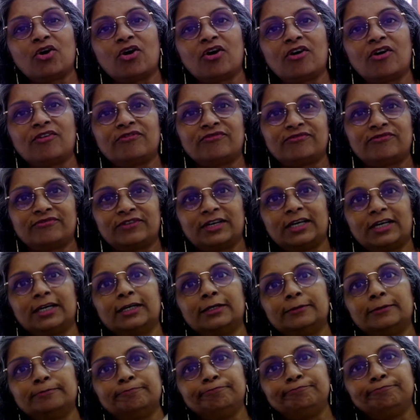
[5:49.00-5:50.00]
of
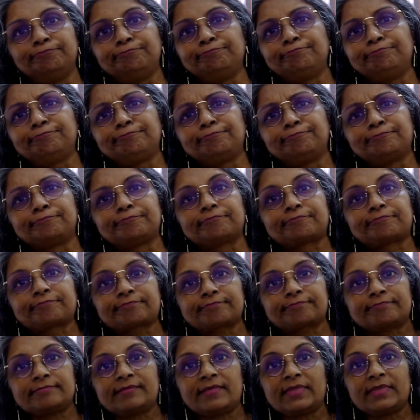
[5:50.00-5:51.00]
um,
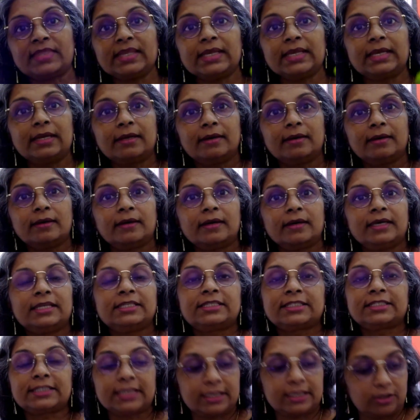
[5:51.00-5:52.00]

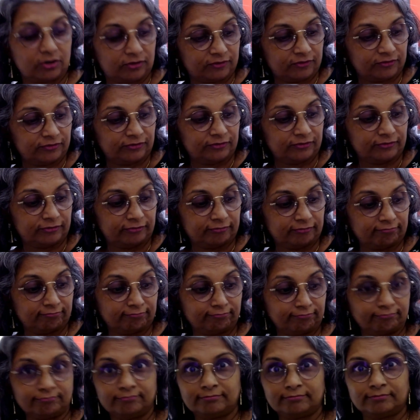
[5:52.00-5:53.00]
instead of
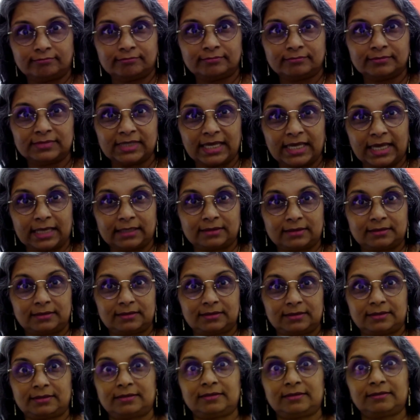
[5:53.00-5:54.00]

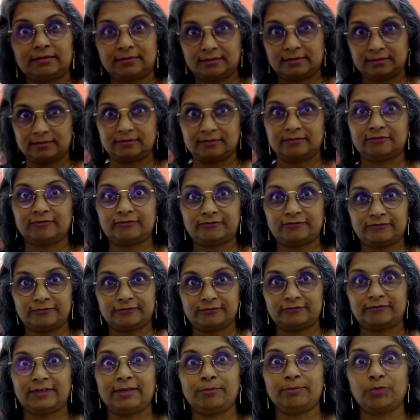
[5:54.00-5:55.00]
eggs,
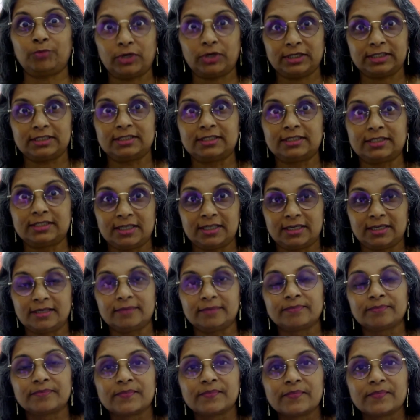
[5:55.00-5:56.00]

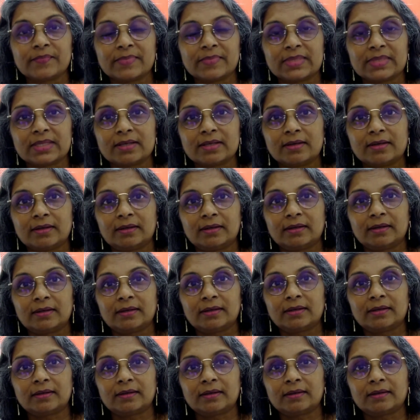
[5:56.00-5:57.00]
flamboyancy.
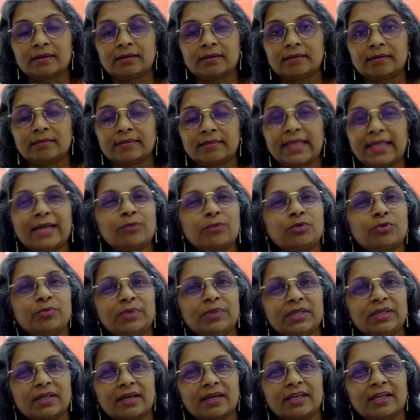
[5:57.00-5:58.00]
Ah, that would
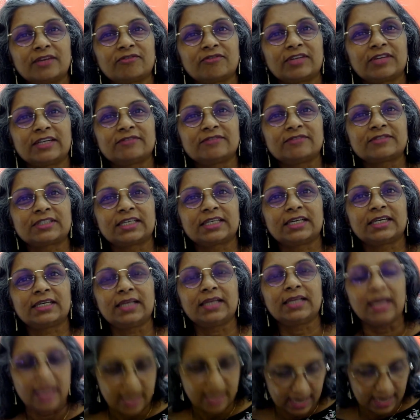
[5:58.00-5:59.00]
be a kind of
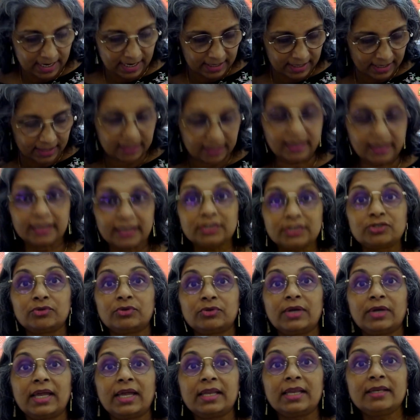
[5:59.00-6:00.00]
lifestyle. And I'd like
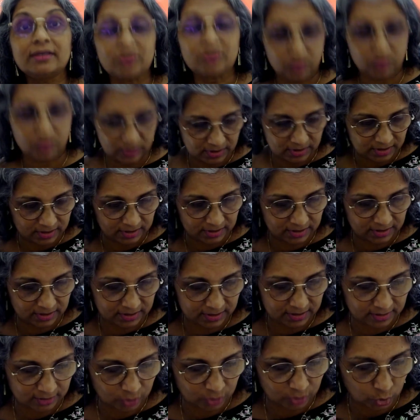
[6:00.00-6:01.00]
to end with
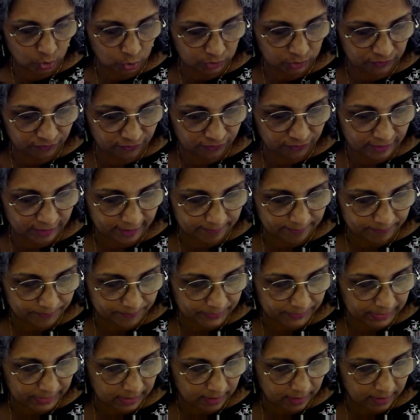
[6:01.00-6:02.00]
this uh, quote
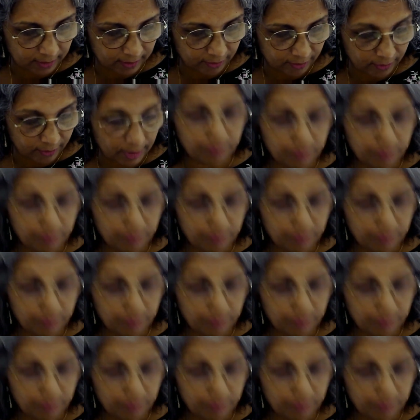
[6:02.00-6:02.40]
from uh, a